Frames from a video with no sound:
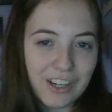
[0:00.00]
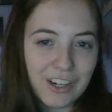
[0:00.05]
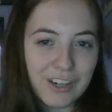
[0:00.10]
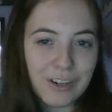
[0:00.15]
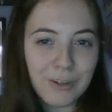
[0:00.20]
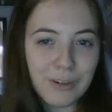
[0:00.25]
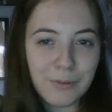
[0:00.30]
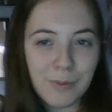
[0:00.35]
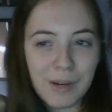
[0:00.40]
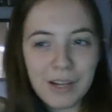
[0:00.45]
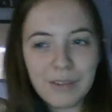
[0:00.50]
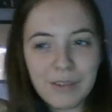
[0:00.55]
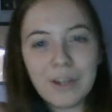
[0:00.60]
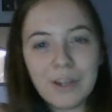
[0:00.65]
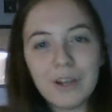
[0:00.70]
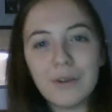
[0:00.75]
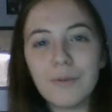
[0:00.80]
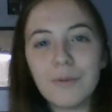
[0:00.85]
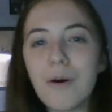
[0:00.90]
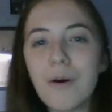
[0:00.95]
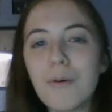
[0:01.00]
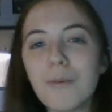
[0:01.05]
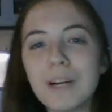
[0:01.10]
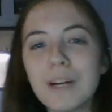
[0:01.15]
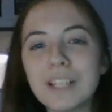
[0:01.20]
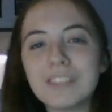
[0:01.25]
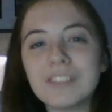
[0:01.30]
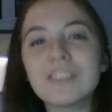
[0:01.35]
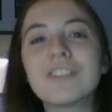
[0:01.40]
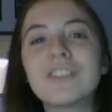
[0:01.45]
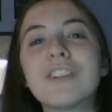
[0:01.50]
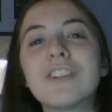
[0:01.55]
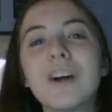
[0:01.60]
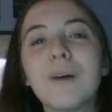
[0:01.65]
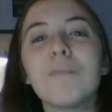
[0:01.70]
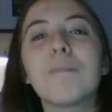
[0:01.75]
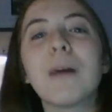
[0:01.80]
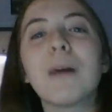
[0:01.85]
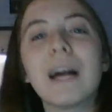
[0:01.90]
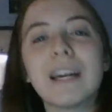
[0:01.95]
Oh, wow. What a way to
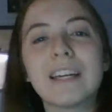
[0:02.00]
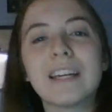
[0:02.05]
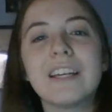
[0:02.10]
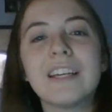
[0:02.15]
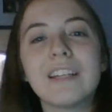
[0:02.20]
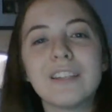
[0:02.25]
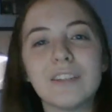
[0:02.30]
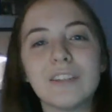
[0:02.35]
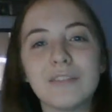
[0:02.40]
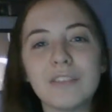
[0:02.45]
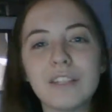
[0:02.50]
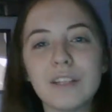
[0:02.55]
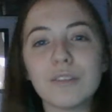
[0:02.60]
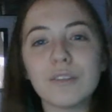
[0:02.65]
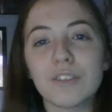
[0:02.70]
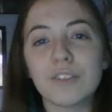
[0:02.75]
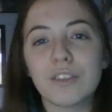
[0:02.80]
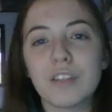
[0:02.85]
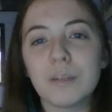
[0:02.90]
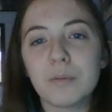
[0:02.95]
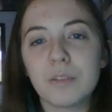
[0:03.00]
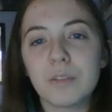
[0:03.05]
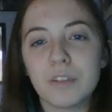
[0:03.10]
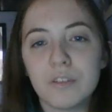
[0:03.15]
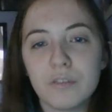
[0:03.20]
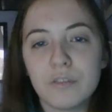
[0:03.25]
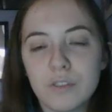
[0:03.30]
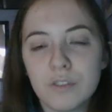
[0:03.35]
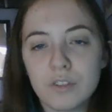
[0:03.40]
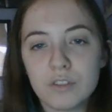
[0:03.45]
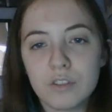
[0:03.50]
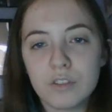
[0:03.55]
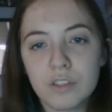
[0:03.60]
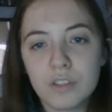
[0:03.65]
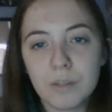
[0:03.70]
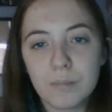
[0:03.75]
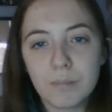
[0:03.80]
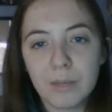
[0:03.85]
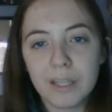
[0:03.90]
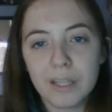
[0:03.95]
jump back in. I think that was a good episode for to
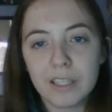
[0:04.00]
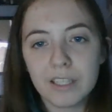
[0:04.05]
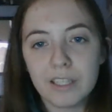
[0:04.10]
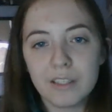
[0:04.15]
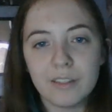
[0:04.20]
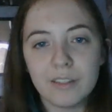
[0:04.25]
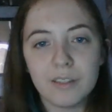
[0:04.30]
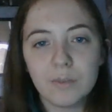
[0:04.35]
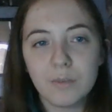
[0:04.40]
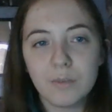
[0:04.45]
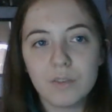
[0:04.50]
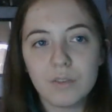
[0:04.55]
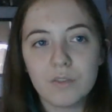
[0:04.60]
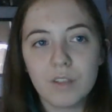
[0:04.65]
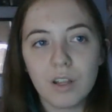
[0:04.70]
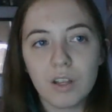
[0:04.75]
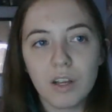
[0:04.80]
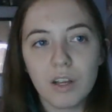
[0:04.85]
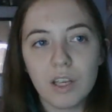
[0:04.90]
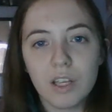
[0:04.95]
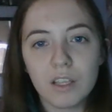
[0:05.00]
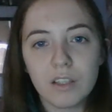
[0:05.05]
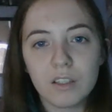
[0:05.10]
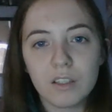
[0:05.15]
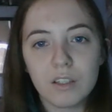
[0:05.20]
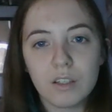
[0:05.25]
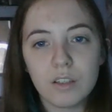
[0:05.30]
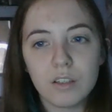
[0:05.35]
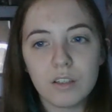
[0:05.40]
jump back in. It wasn't like